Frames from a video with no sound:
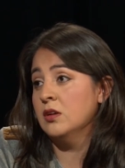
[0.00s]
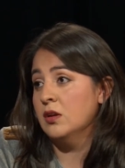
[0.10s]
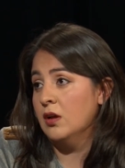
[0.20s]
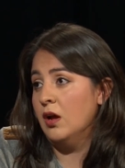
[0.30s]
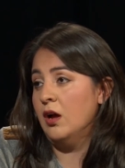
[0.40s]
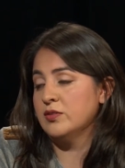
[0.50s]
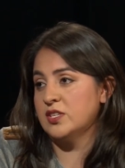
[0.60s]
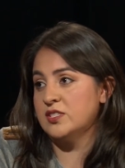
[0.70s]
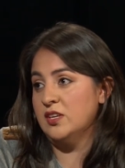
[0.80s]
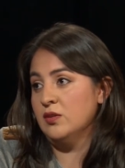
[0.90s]
Uh -huh. I was uh-huh. a
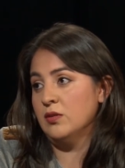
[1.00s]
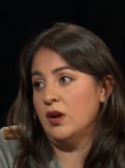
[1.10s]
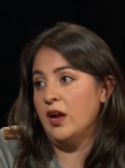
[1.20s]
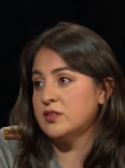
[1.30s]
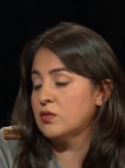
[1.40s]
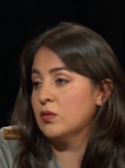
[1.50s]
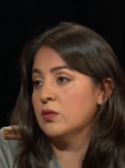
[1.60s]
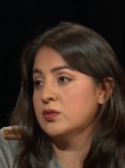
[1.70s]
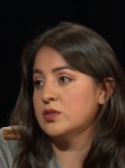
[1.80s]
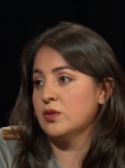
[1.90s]
senior in high school,
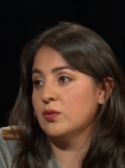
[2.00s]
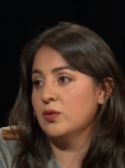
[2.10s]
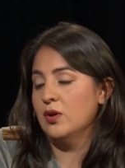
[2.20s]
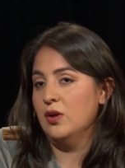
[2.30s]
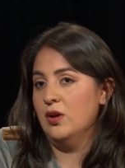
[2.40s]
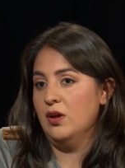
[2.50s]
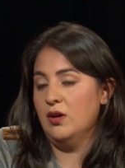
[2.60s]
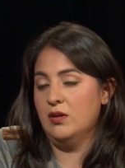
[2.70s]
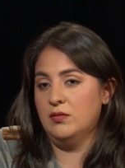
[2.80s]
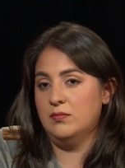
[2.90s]
so okay.
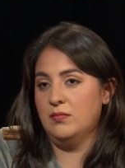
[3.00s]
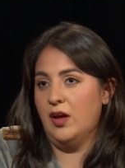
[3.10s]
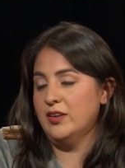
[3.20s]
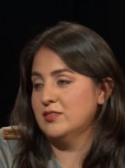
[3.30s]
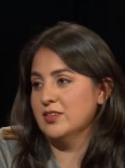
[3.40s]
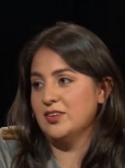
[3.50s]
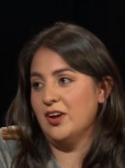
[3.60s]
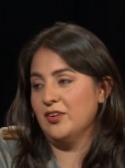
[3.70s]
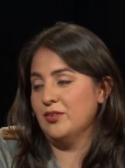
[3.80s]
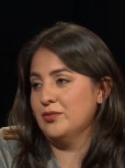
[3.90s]
um, I did
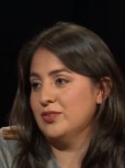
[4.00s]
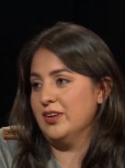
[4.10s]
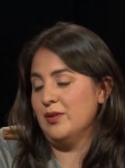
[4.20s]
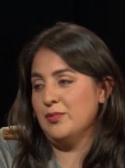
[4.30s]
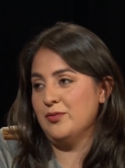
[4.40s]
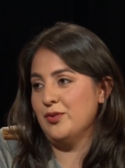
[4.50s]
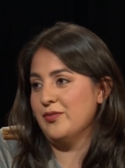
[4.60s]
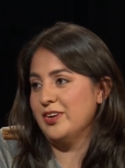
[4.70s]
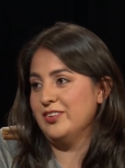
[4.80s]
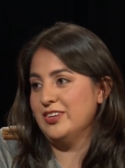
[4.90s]
not go to Colombia for a
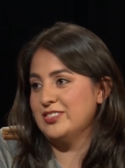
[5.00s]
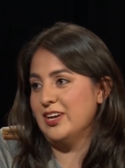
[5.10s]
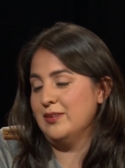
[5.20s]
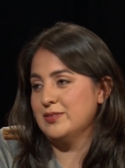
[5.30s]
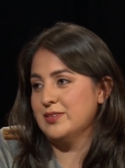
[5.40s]
very long time. So